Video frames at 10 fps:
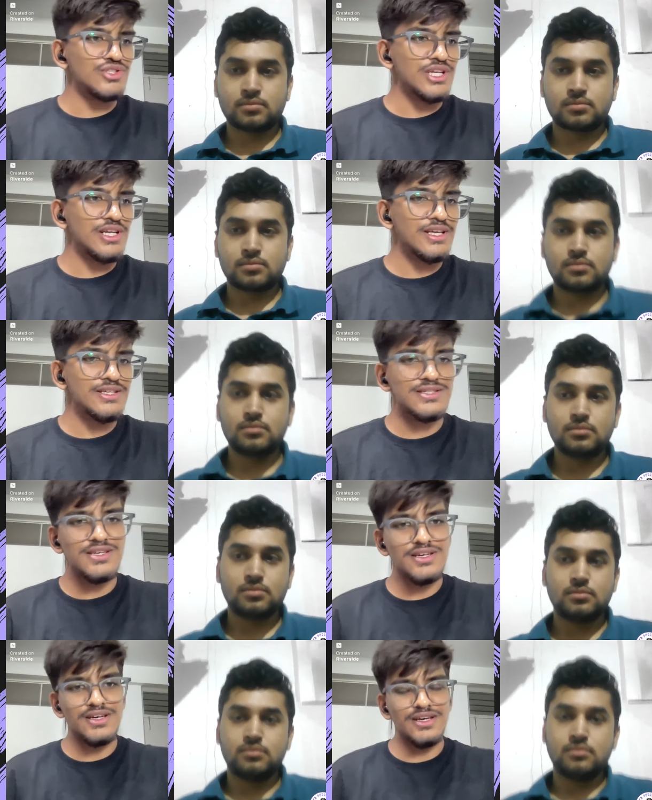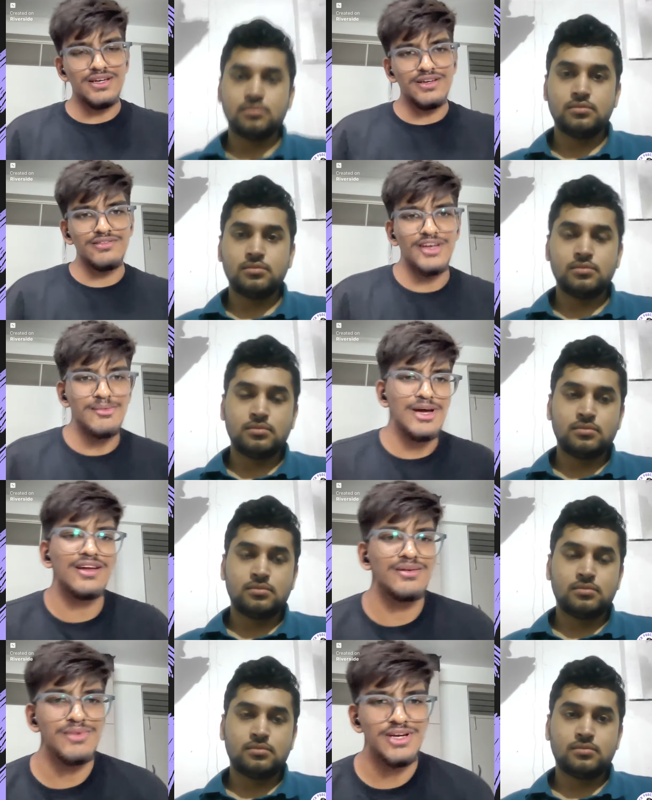Speaker 1: GDSC way
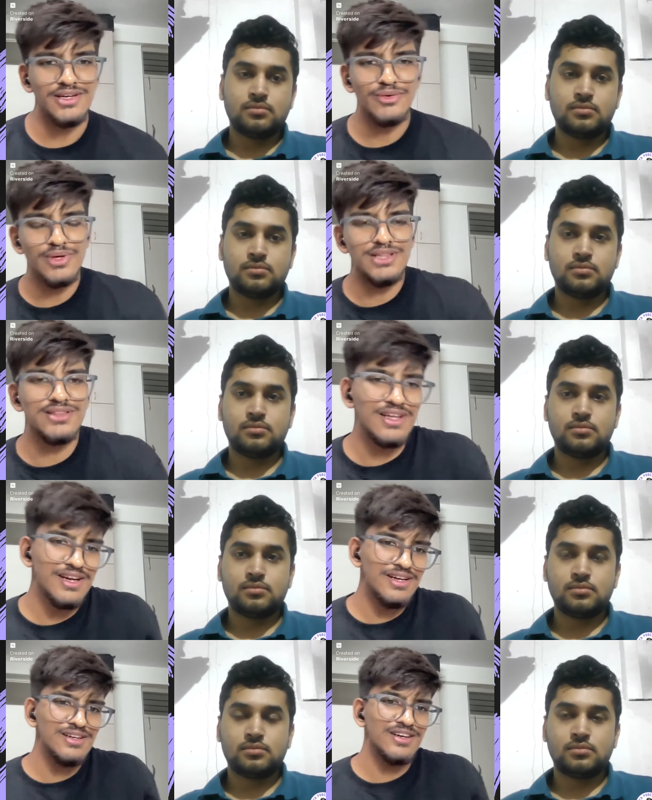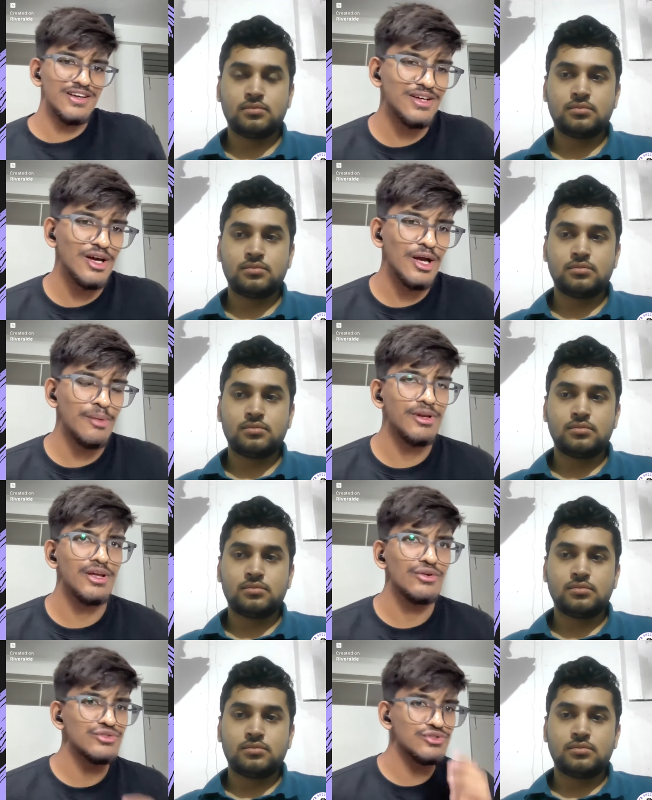back in my 12th grade.
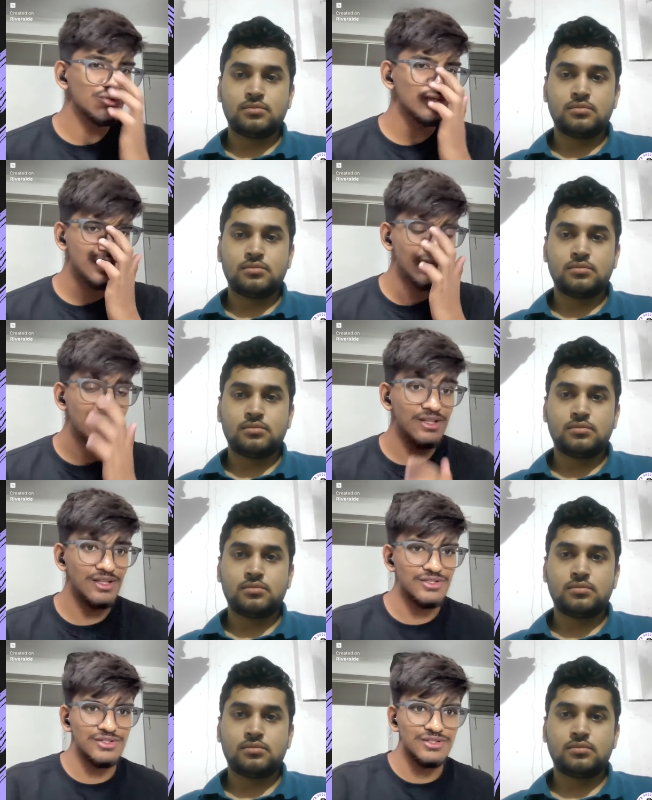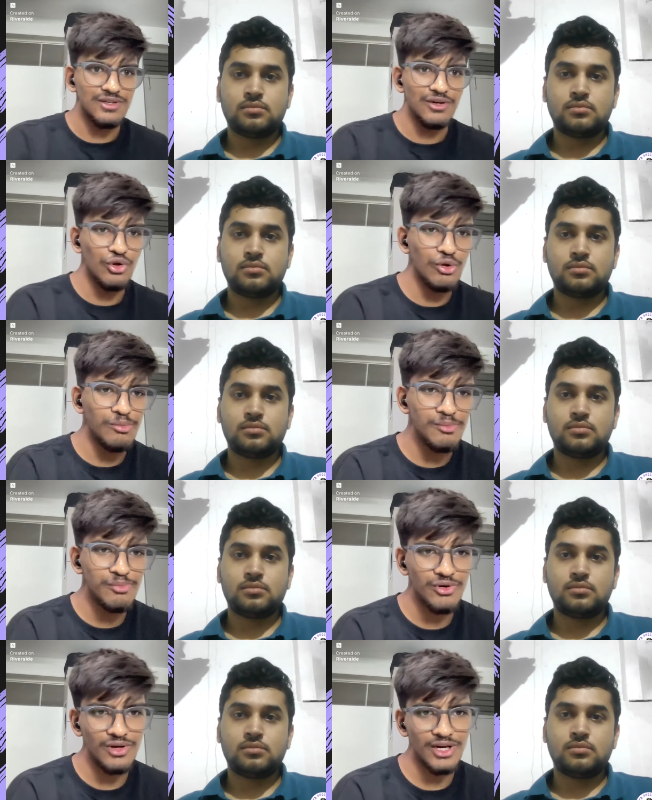I used to see these
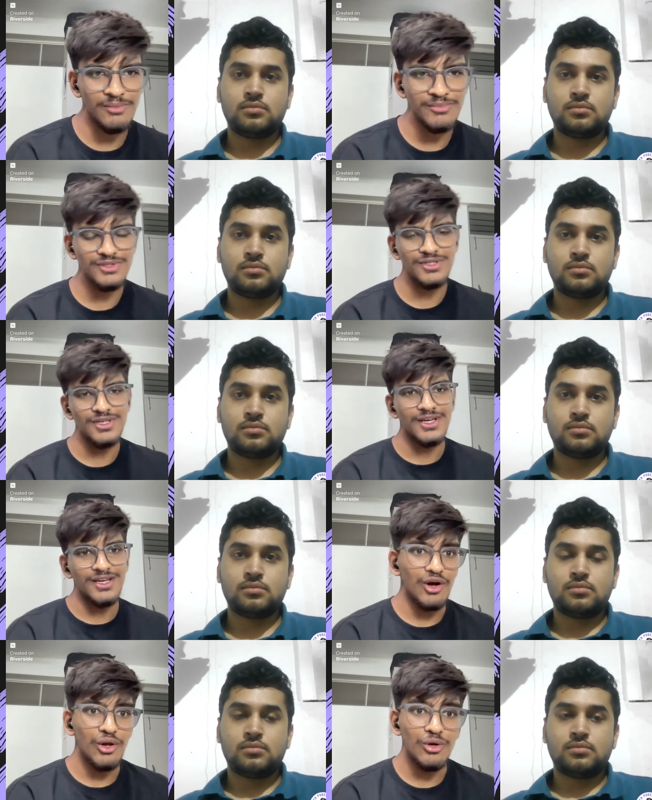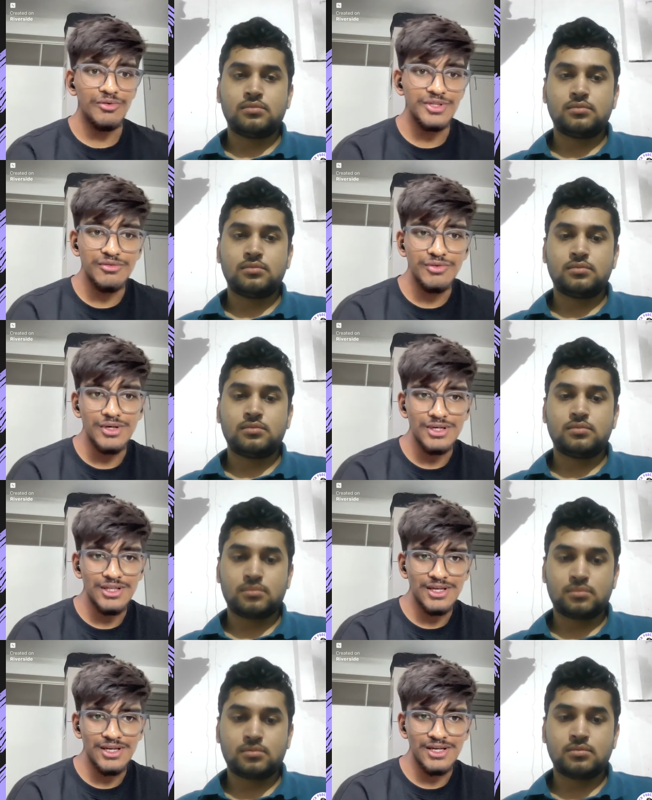global programs. They're all over the
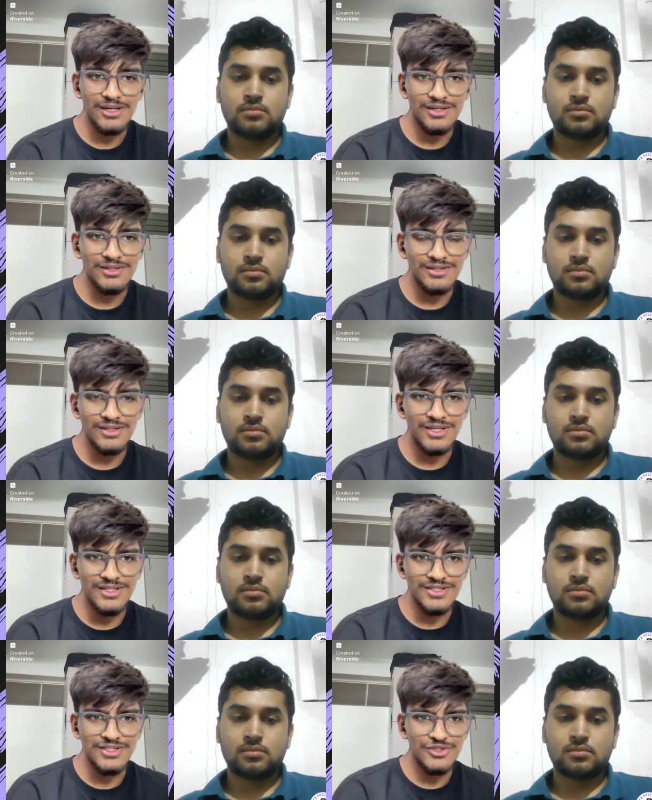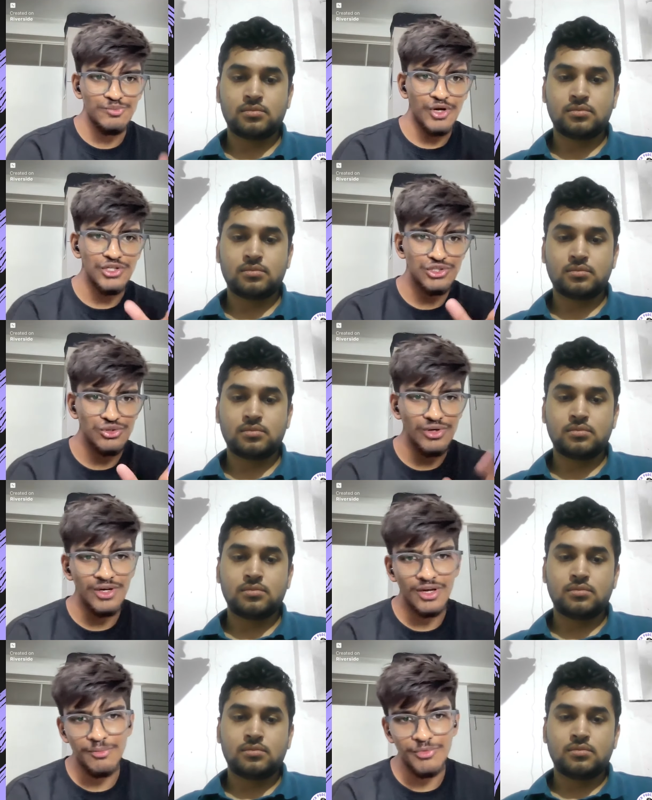world. There are these small
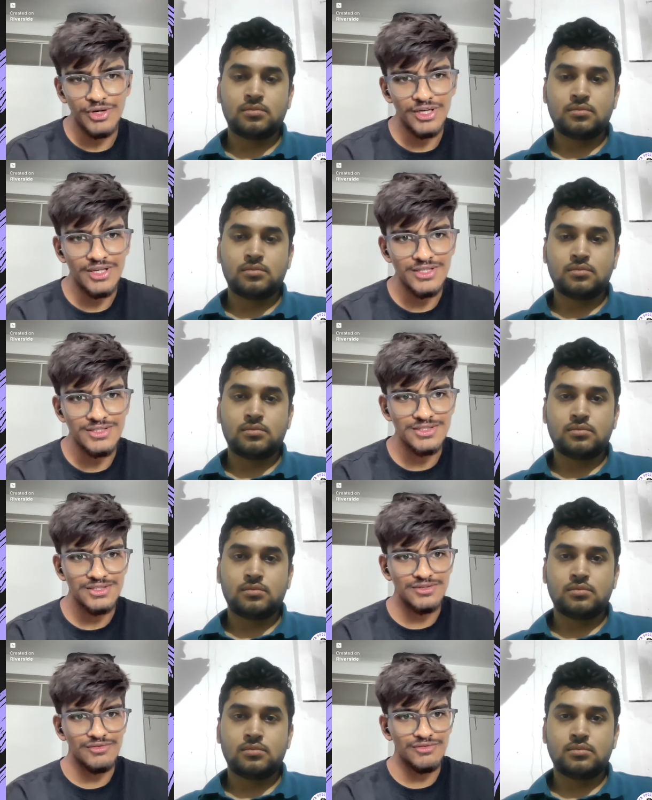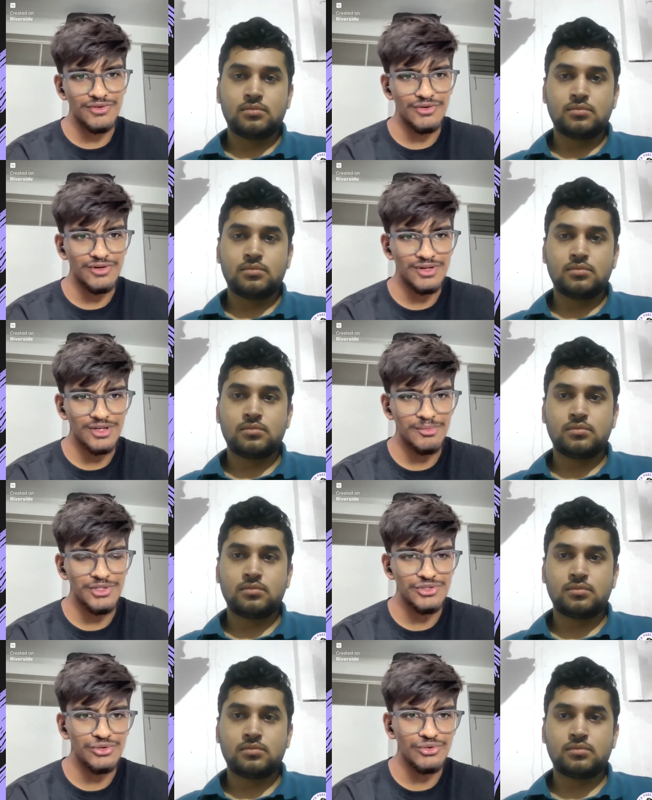student communities for
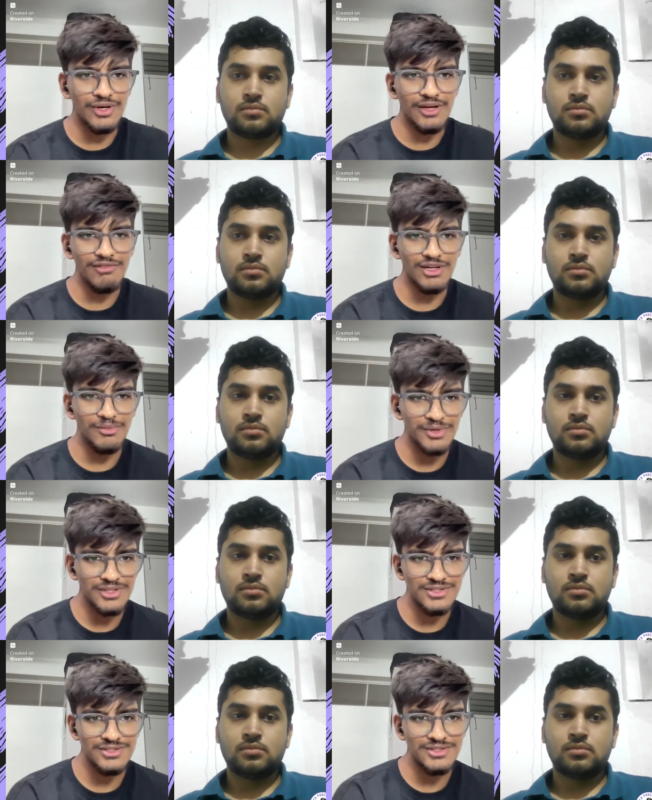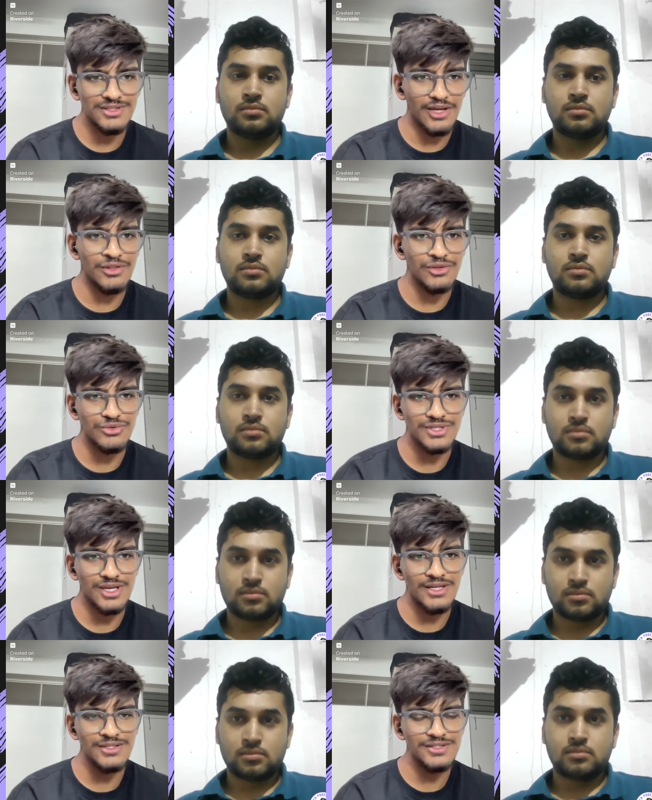student developers, tech
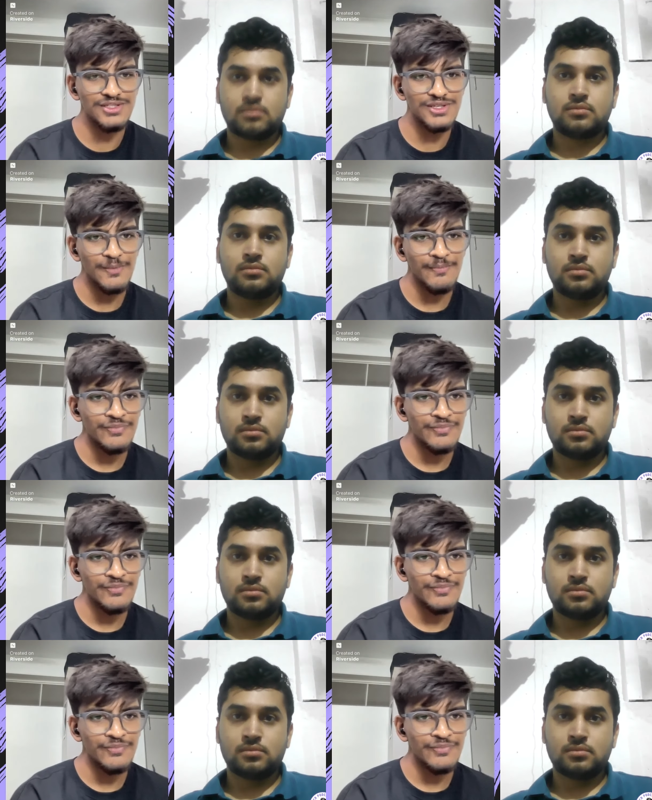enthusiasts.